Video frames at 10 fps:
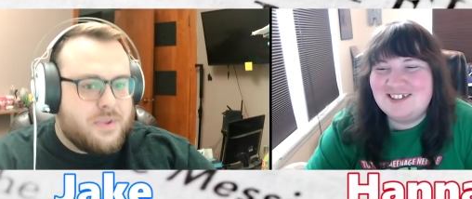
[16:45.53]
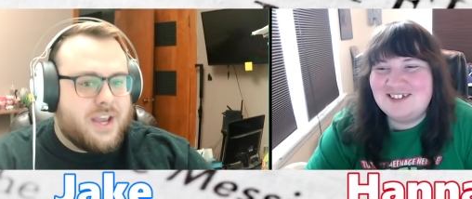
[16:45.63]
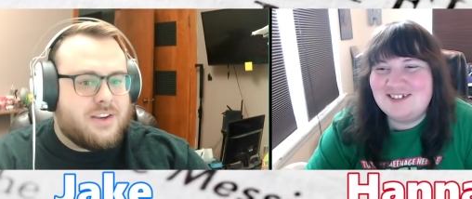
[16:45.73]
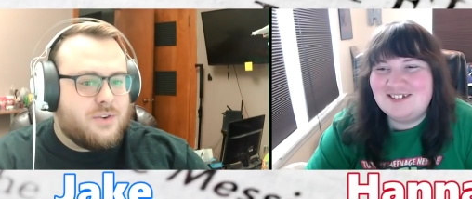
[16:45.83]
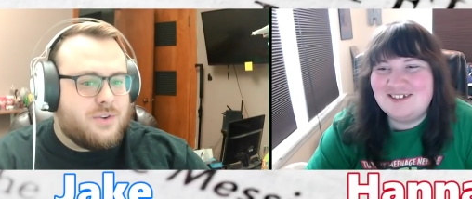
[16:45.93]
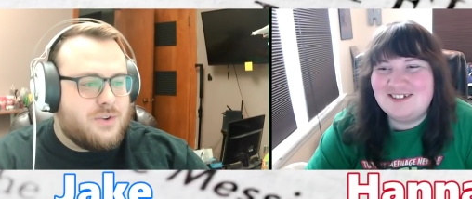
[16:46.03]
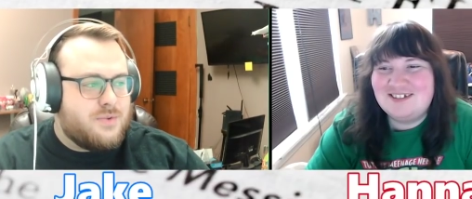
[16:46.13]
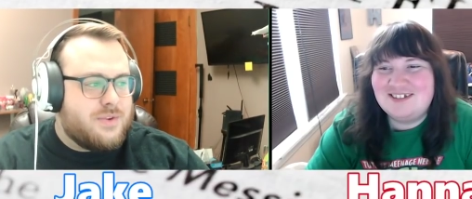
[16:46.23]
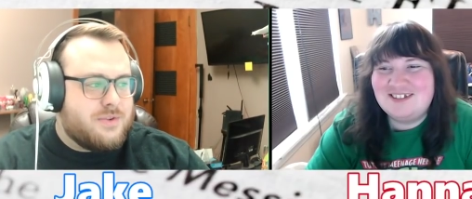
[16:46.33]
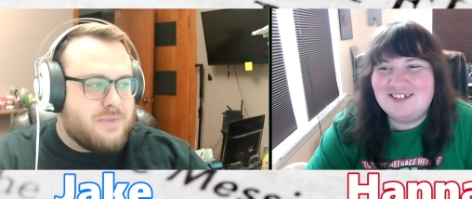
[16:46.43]
Speaker 1: and you
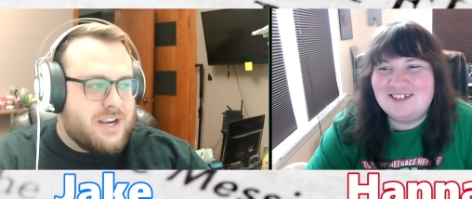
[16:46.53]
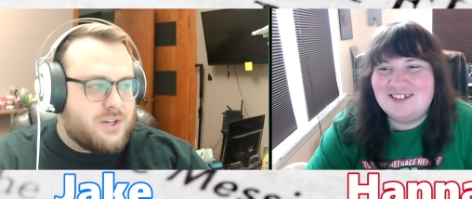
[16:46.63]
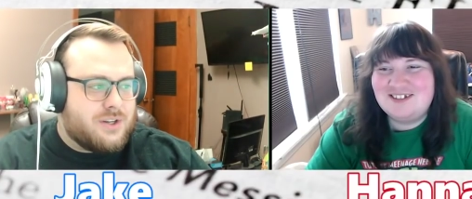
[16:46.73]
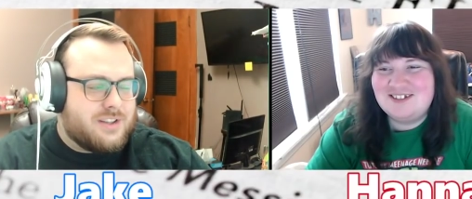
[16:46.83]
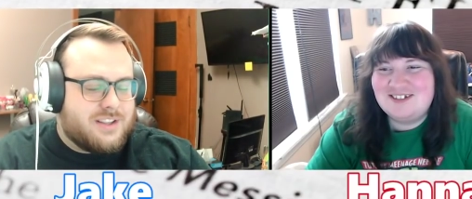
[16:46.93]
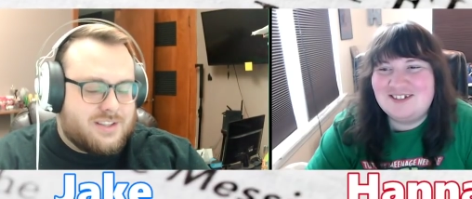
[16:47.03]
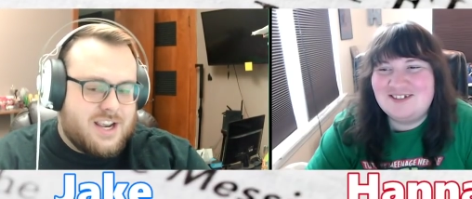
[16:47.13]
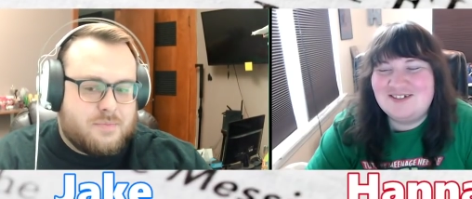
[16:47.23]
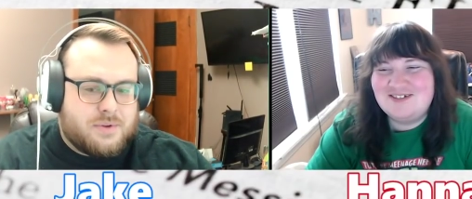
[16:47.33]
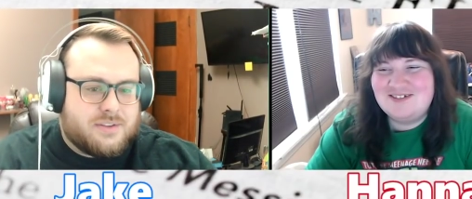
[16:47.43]
you you make sure this
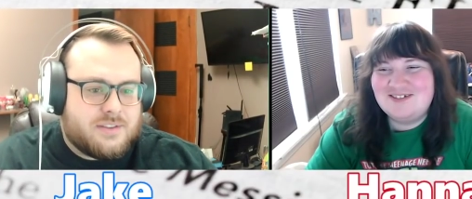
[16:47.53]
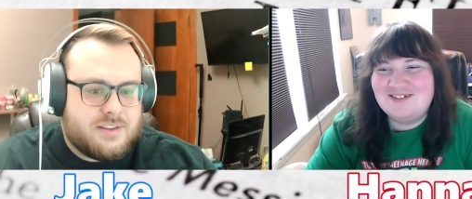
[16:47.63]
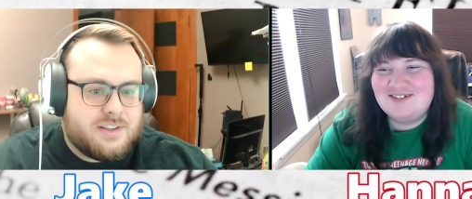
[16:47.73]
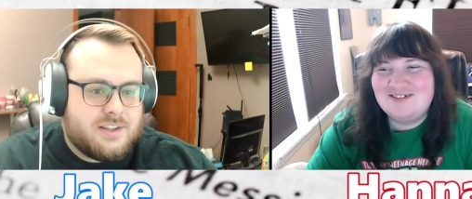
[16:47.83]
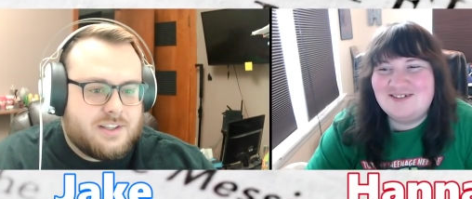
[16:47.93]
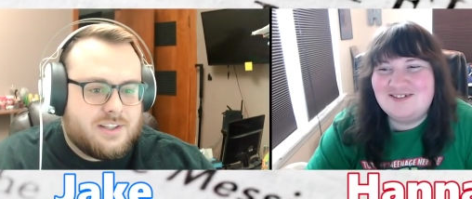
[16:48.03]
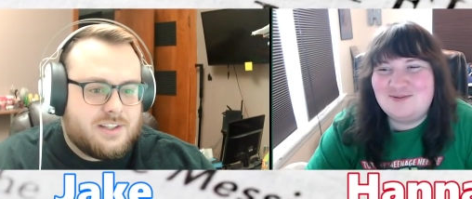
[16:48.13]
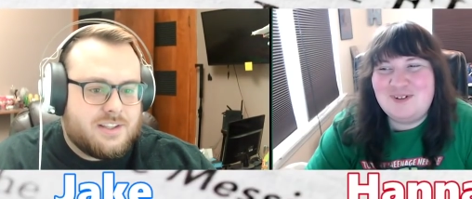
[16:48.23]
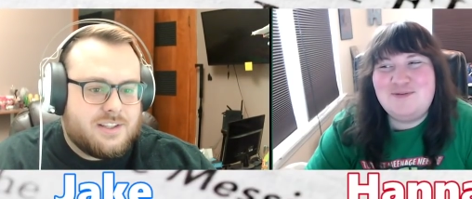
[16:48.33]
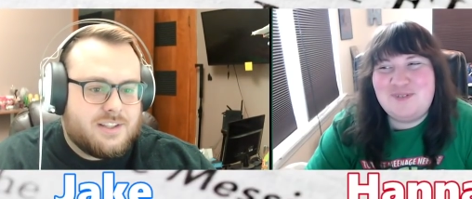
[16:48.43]
happens
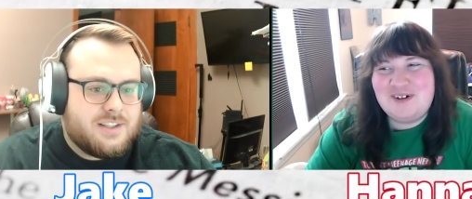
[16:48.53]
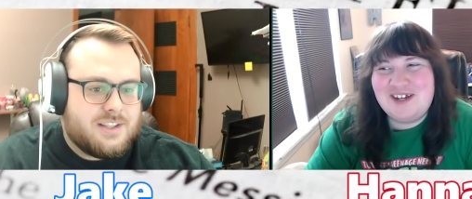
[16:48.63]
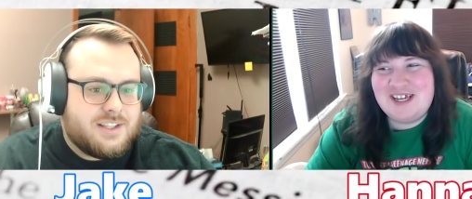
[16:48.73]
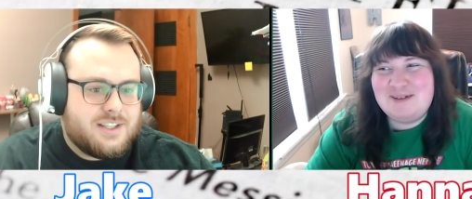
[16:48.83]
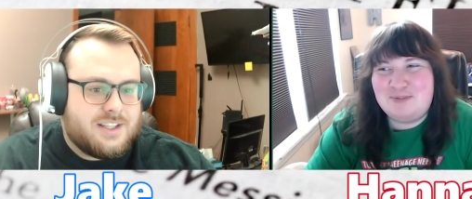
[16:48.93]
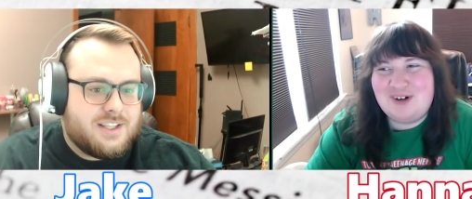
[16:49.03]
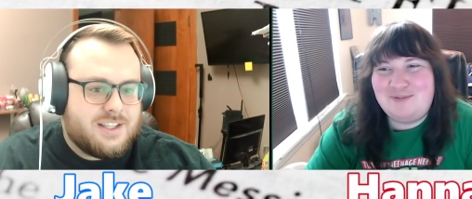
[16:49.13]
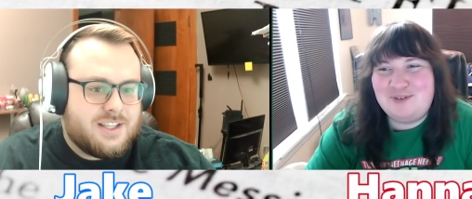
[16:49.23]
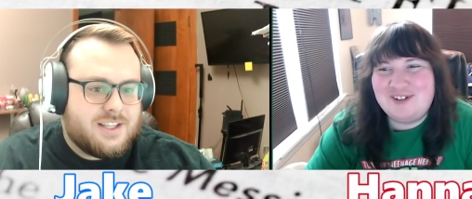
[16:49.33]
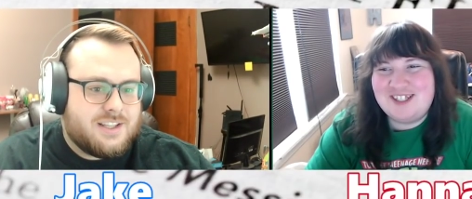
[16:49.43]
Speaker 2: we have very hip
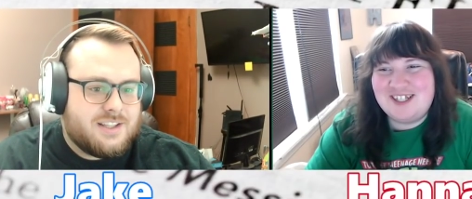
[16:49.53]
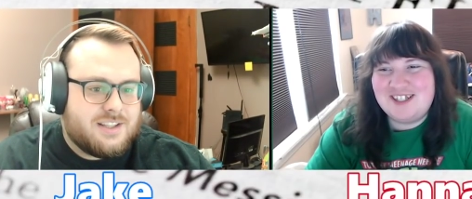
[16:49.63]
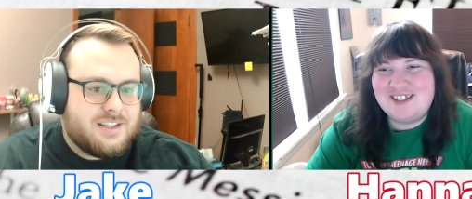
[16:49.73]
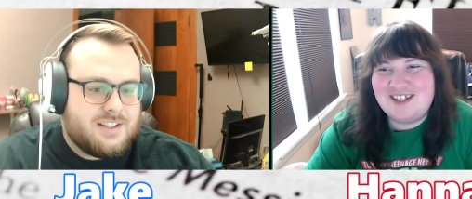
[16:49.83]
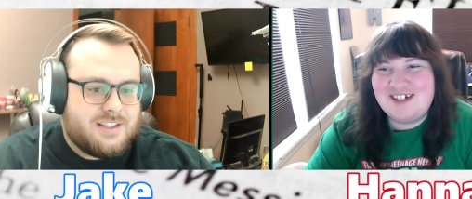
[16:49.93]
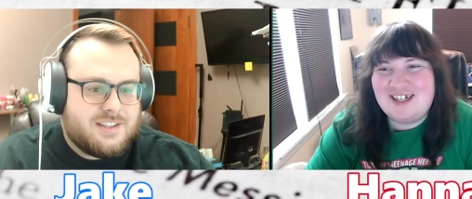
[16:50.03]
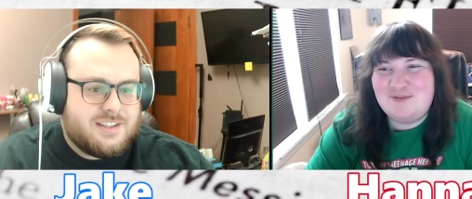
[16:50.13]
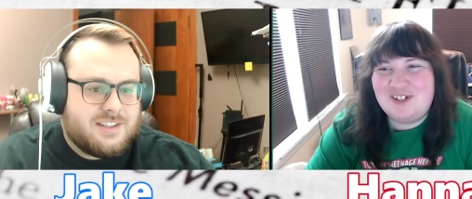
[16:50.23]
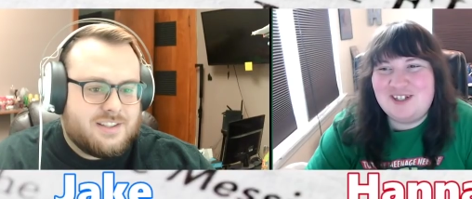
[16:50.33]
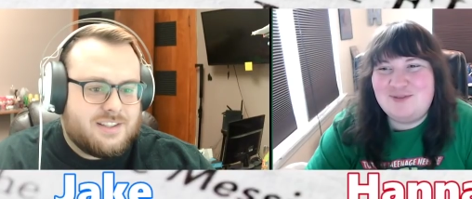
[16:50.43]
references, and
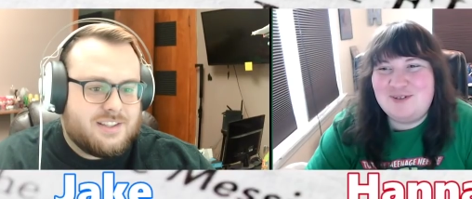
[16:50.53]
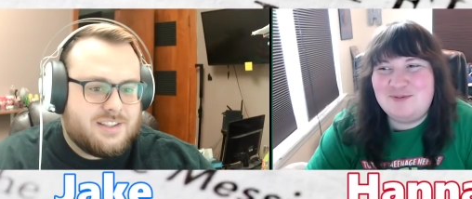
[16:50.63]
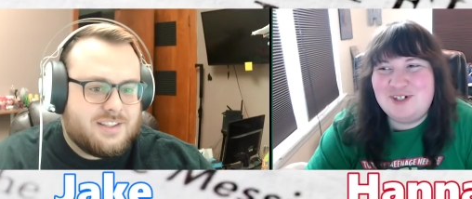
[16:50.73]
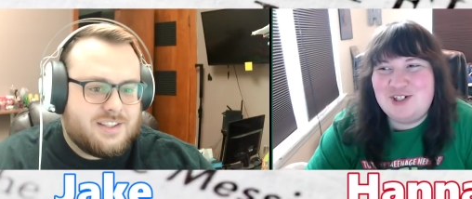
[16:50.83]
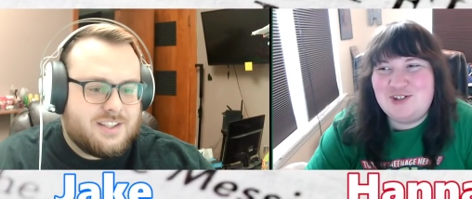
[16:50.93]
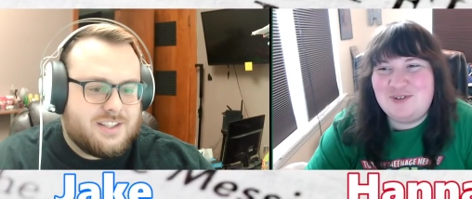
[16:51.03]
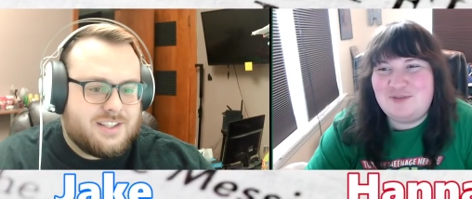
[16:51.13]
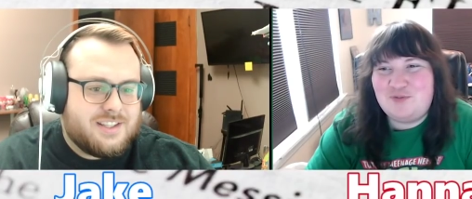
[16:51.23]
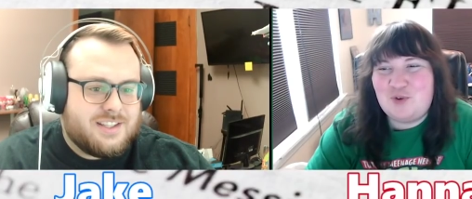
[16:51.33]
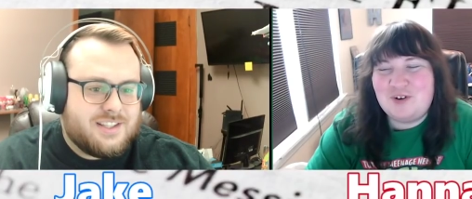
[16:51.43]
definitely we, we should do
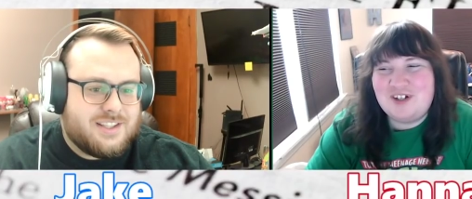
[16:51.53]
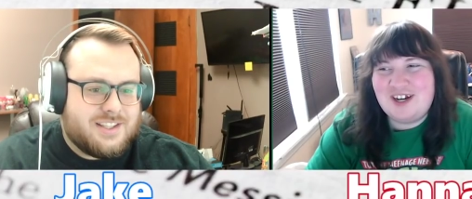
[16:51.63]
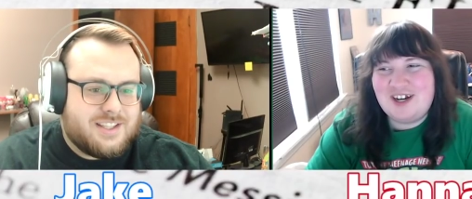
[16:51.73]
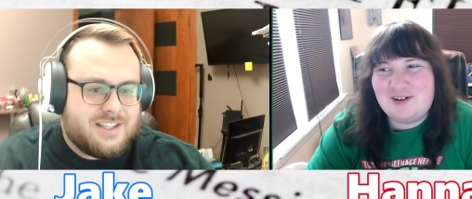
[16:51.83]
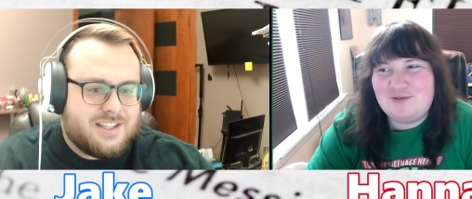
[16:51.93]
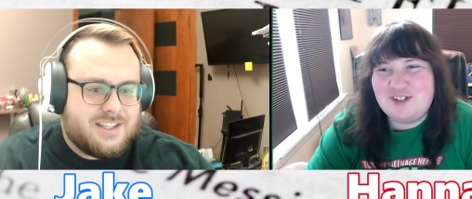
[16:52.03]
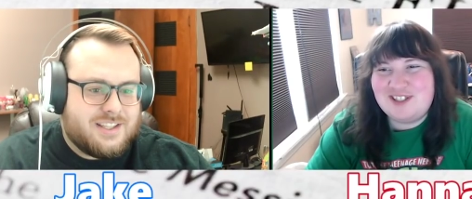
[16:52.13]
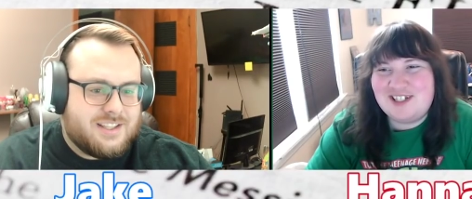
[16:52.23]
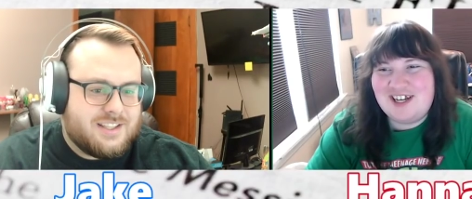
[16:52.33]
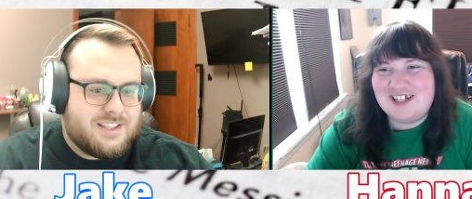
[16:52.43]
a Fortnite
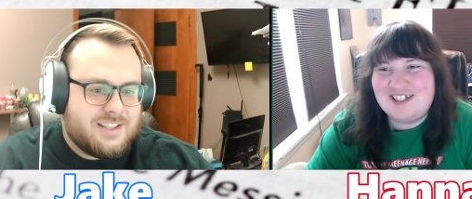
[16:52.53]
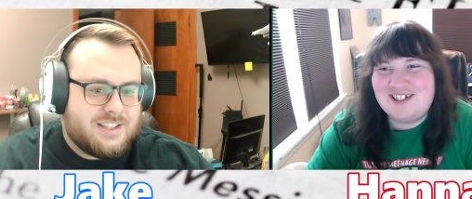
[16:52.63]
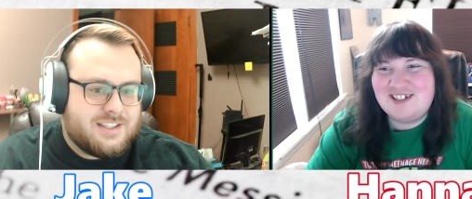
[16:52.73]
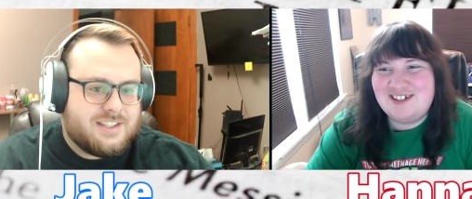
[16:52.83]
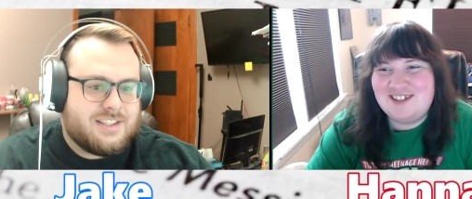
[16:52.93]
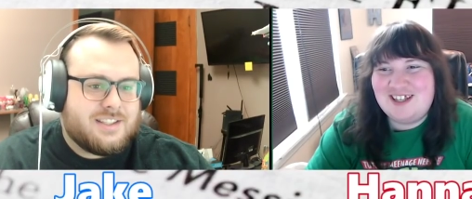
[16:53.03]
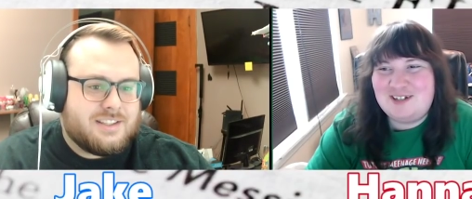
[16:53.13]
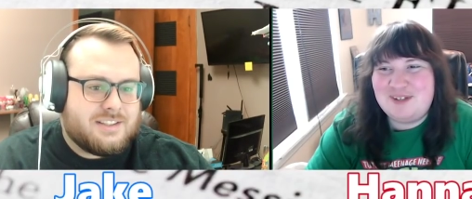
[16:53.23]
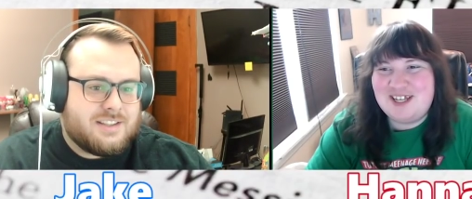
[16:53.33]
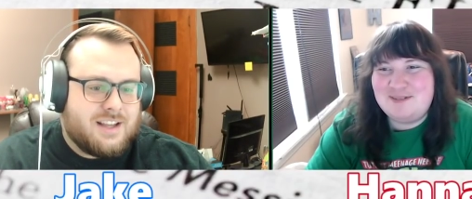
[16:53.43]
reference next.
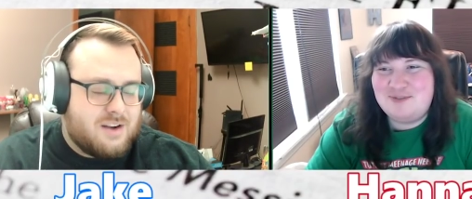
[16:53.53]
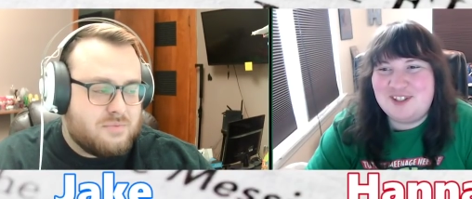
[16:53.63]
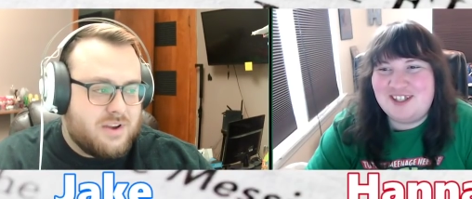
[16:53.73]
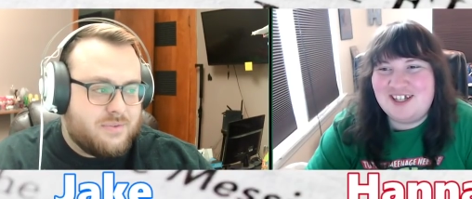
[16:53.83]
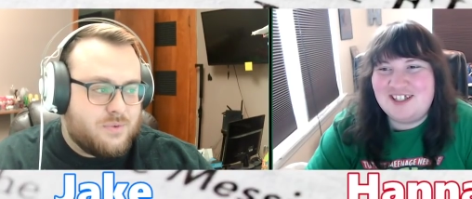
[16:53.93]
That'll be hip. I don't play kids.